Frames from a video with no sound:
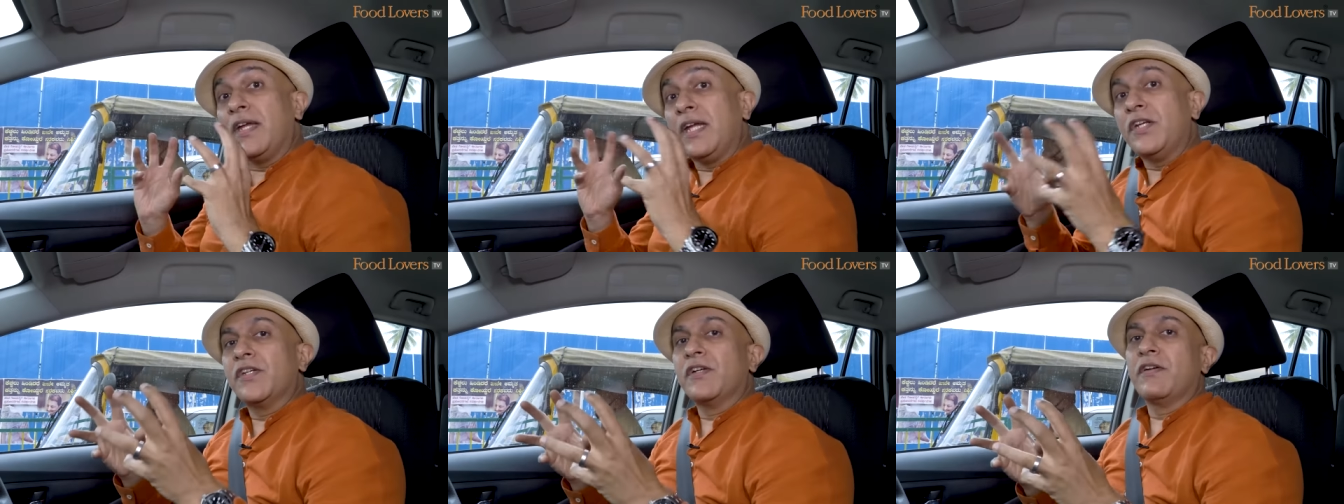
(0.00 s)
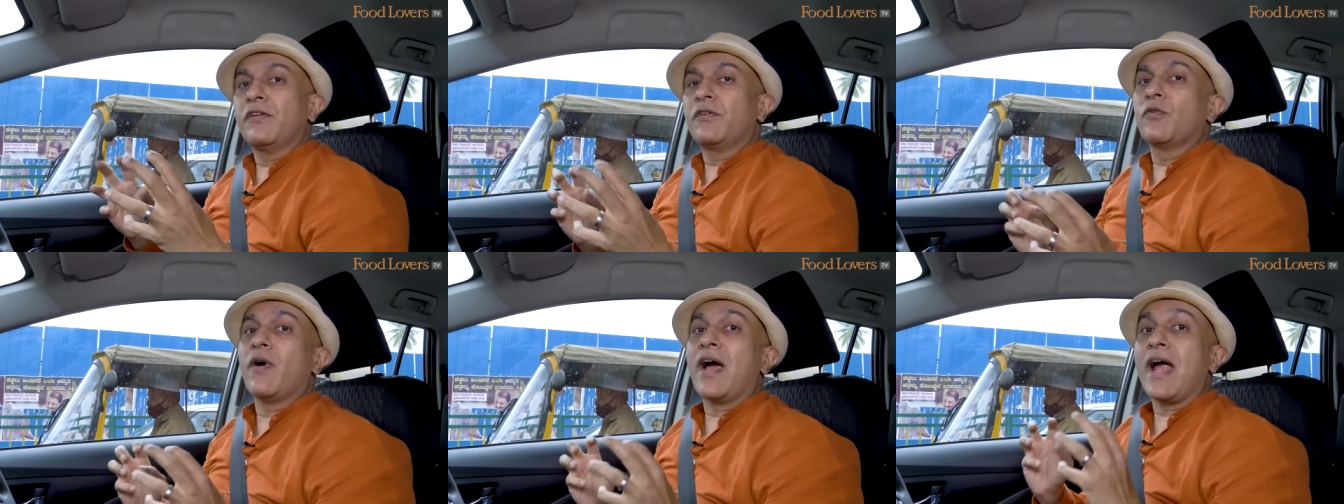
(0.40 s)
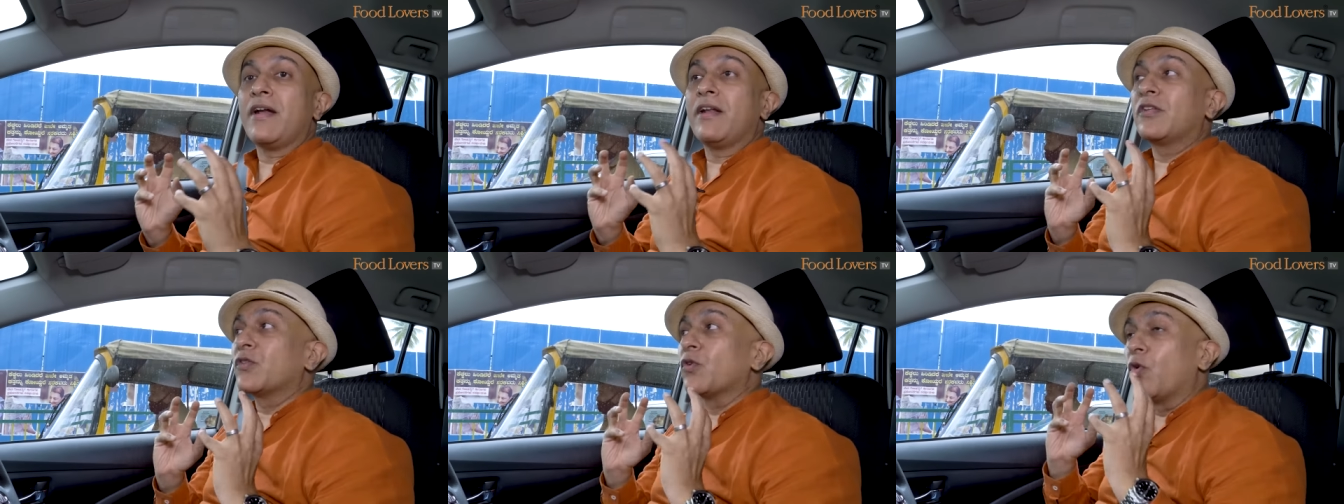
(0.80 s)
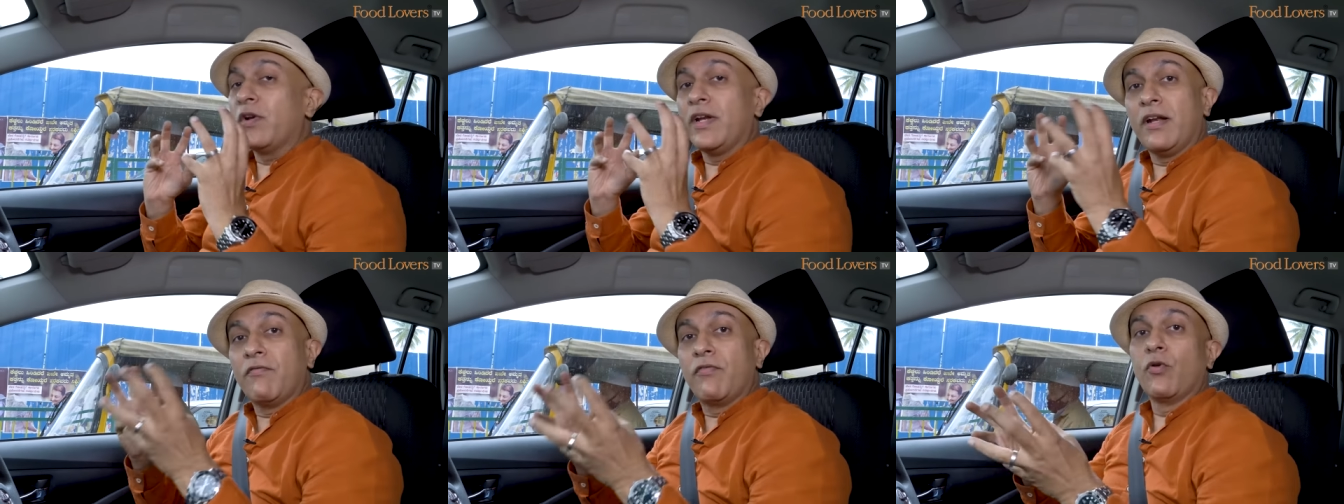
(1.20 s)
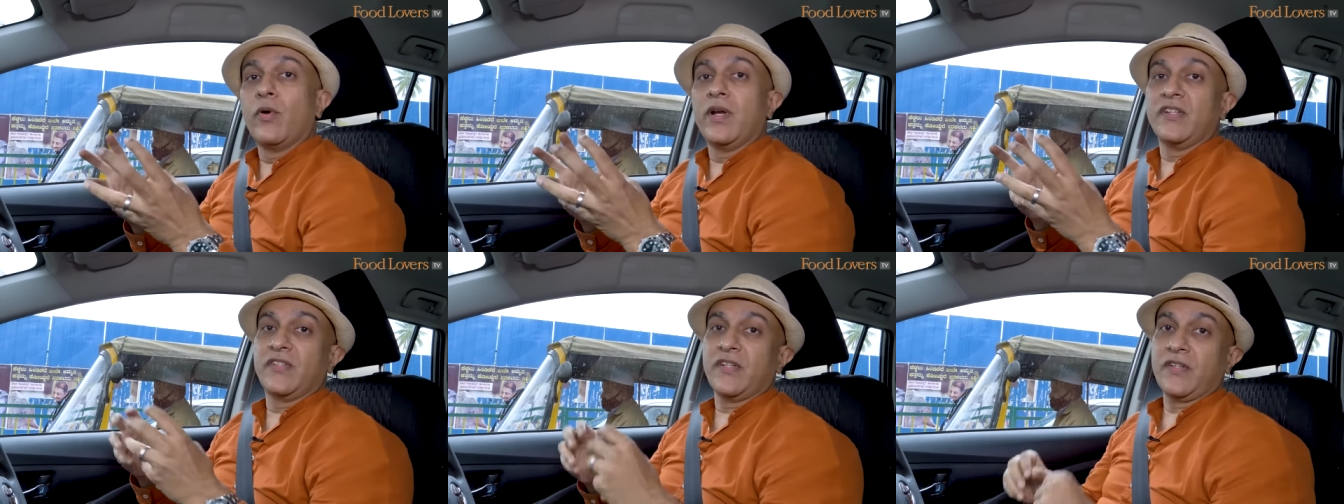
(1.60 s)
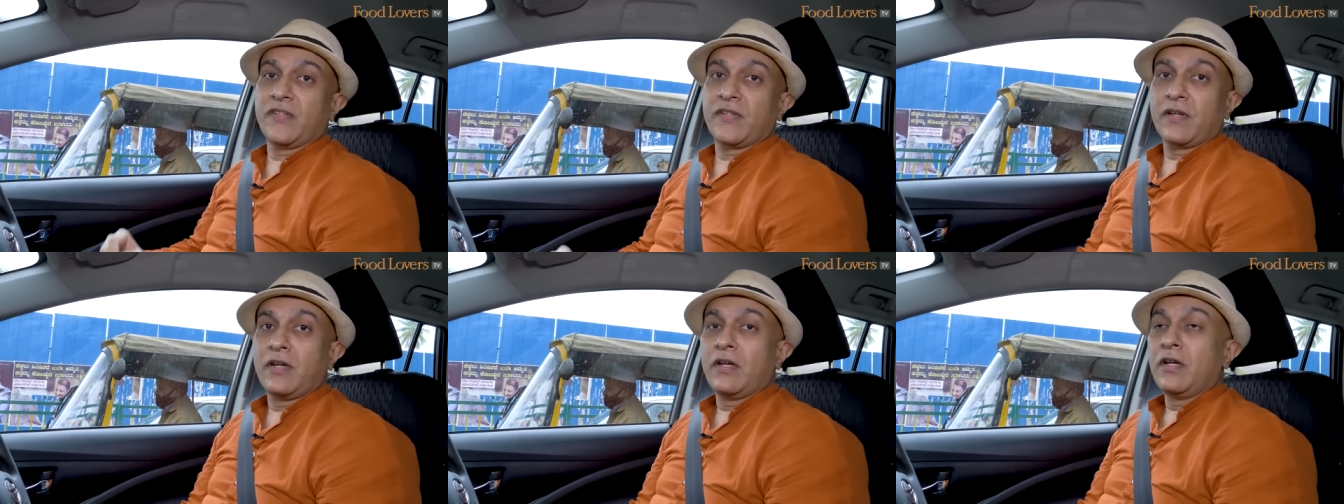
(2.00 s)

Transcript: region to add its own influences.